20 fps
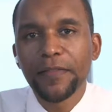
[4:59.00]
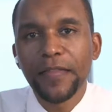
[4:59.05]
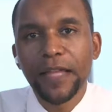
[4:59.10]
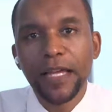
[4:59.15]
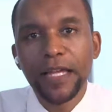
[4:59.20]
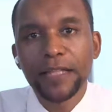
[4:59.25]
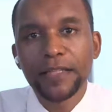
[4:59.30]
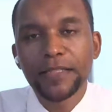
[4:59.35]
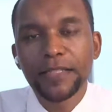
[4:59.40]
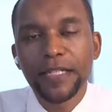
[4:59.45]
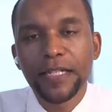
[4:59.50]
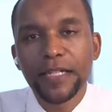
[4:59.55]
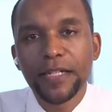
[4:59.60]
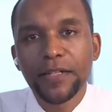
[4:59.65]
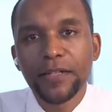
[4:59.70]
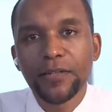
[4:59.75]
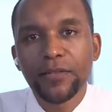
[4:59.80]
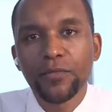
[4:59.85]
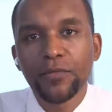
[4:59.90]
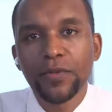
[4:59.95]
that
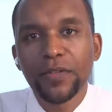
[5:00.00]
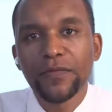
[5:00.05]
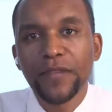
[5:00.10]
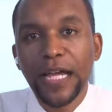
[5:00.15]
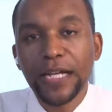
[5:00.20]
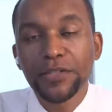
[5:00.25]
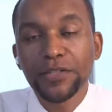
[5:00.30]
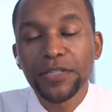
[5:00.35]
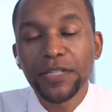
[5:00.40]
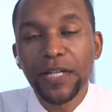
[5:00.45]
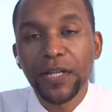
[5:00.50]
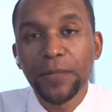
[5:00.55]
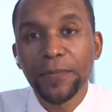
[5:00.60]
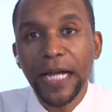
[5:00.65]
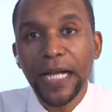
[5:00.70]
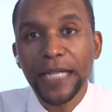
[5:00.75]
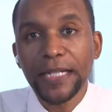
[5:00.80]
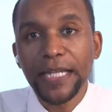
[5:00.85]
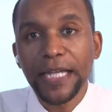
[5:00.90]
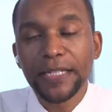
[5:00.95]
uh, we've actually done a
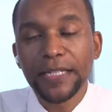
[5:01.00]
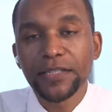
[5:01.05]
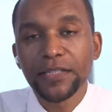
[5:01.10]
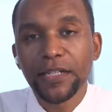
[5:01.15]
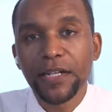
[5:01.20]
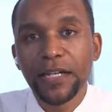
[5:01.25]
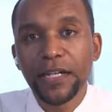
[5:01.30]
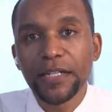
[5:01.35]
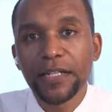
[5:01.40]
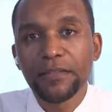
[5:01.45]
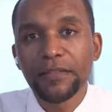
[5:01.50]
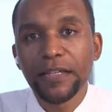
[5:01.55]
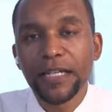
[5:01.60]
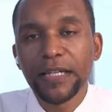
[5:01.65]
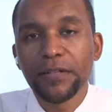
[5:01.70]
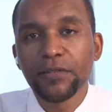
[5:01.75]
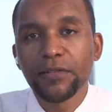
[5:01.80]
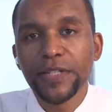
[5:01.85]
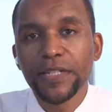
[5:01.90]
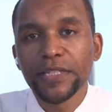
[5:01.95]
podcast on, the
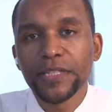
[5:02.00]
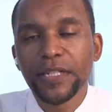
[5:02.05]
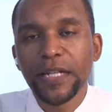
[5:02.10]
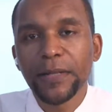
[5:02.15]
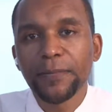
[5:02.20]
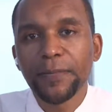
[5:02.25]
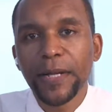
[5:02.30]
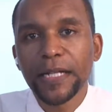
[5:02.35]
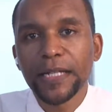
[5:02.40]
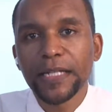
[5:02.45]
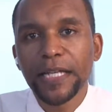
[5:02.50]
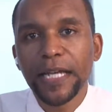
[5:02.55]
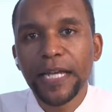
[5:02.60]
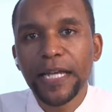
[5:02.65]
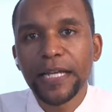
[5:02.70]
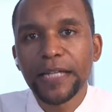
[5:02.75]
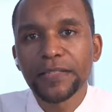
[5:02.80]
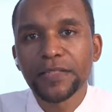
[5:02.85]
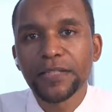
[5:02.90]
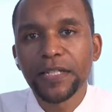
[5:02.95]
NOV Today
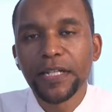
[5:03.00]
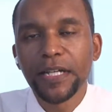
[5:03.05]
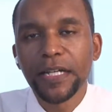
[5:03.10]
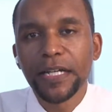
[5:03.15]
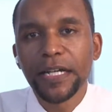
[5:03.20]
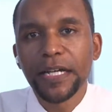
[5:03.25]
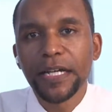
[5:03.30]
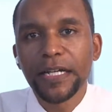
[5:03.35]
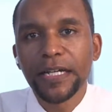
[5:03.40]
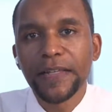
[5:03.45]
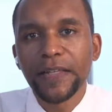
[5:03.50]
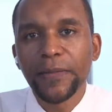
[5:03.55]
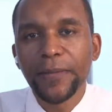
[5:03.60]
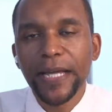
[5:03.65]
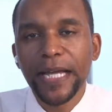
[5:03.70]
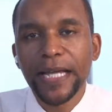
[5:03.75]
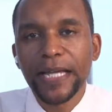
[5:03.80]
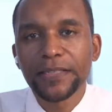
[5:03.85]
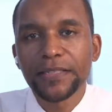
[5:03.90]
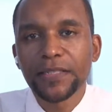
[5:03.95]
podcast, uh, in the
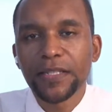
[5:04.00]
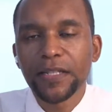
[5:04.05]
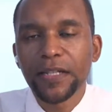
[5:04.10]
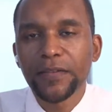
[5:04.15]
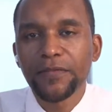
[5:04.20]
past, and